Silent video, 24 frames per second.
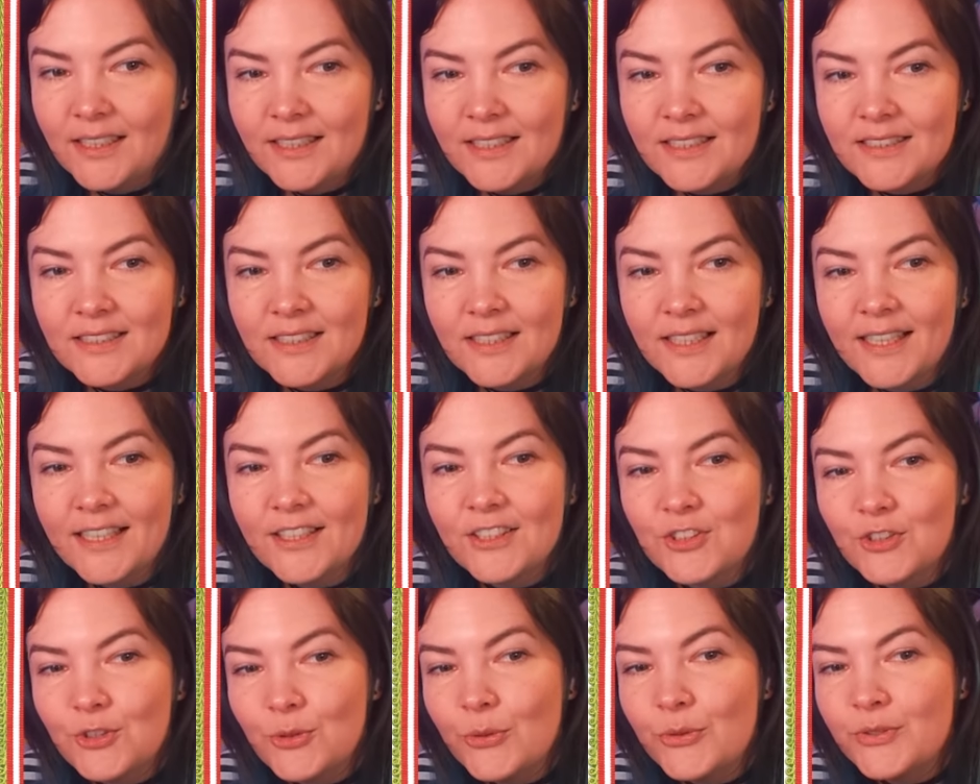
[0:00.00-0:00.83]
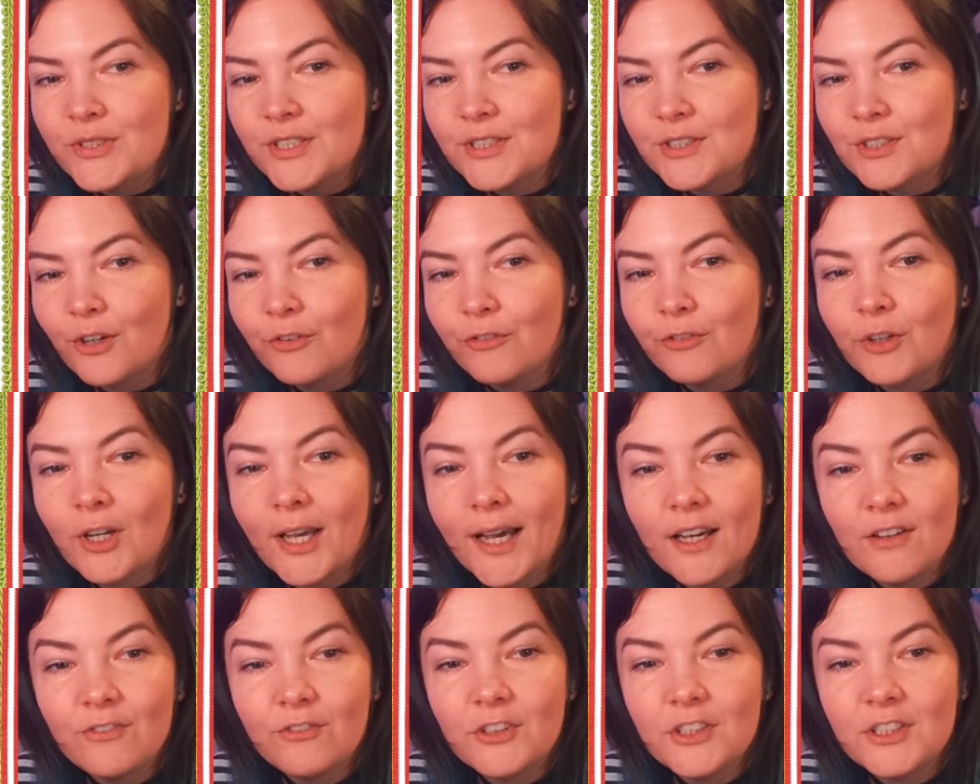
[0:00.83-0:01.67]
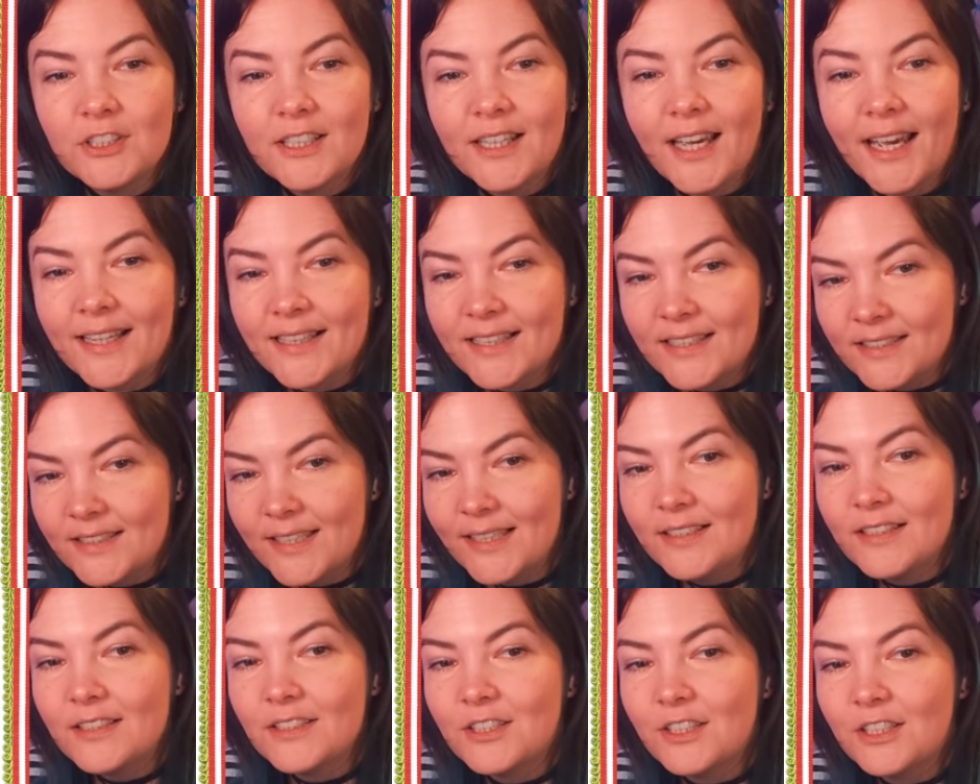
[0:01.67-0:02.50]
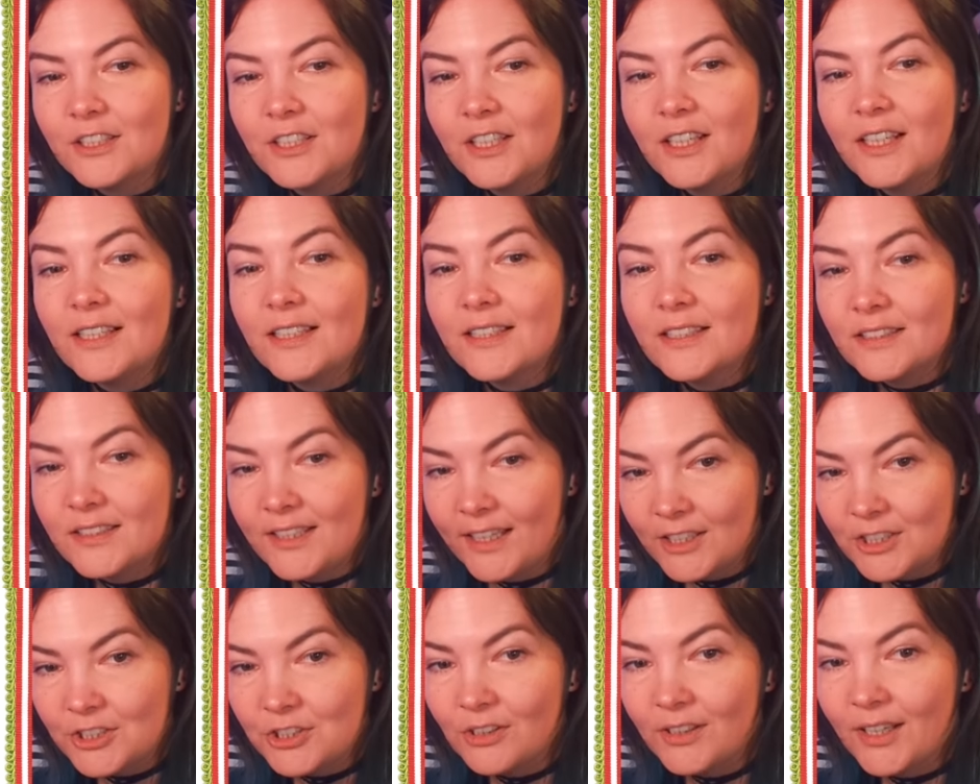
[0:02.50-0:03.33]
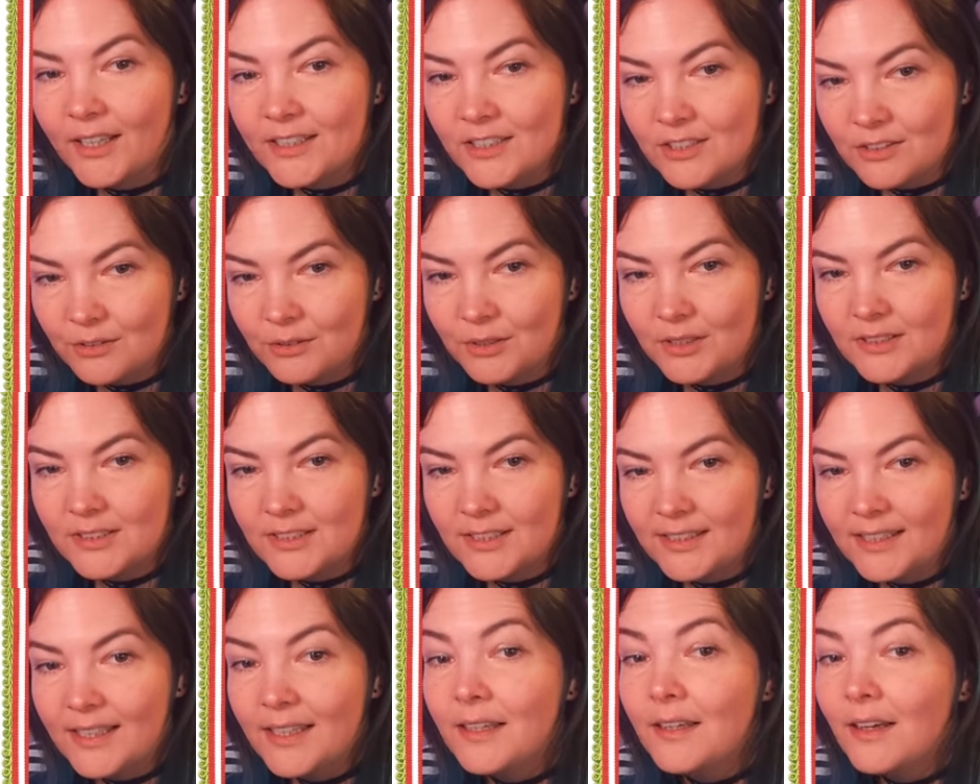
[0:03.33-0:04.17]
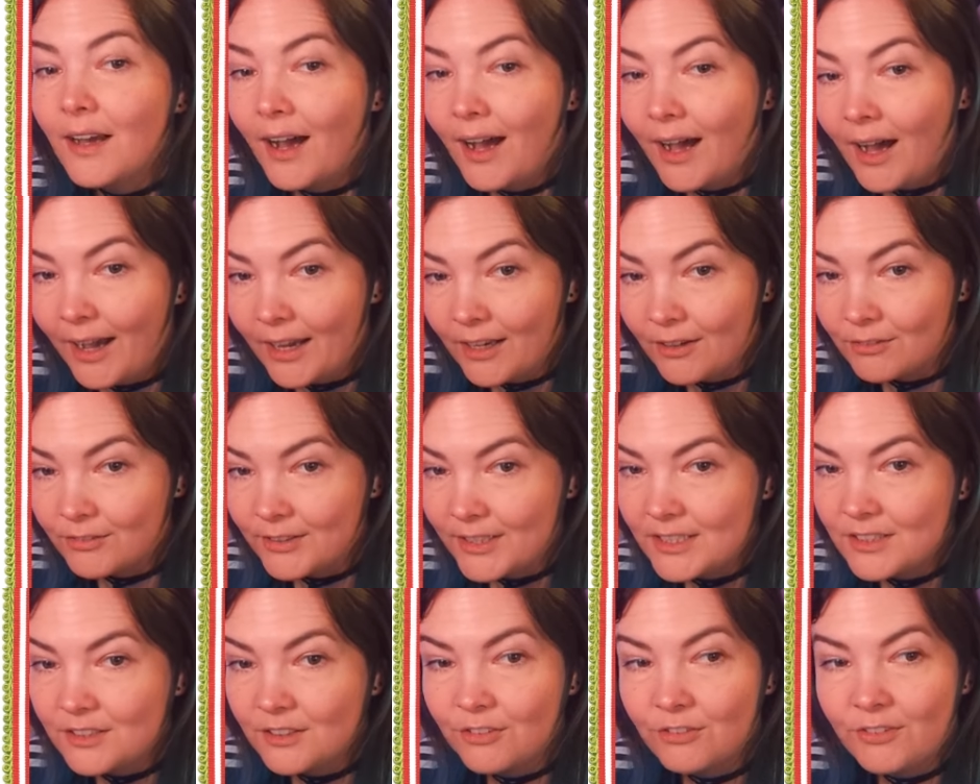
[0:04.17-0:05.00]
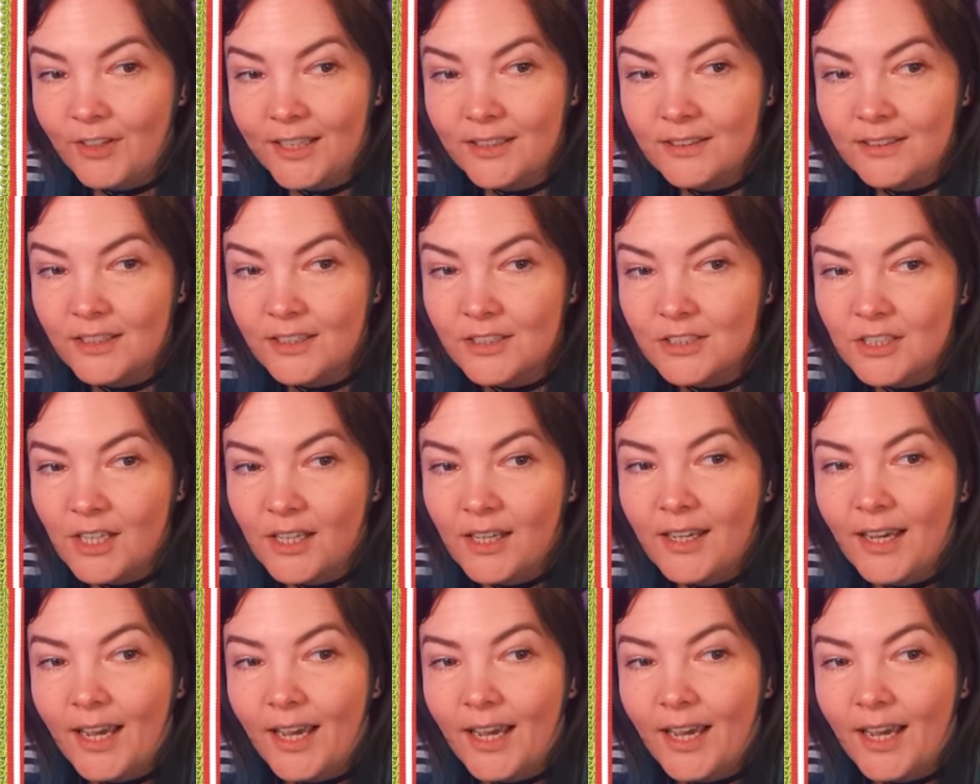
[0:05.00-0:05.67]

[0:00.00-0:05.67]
select uses of covered and censored sexualized nudity, high-risk fetish,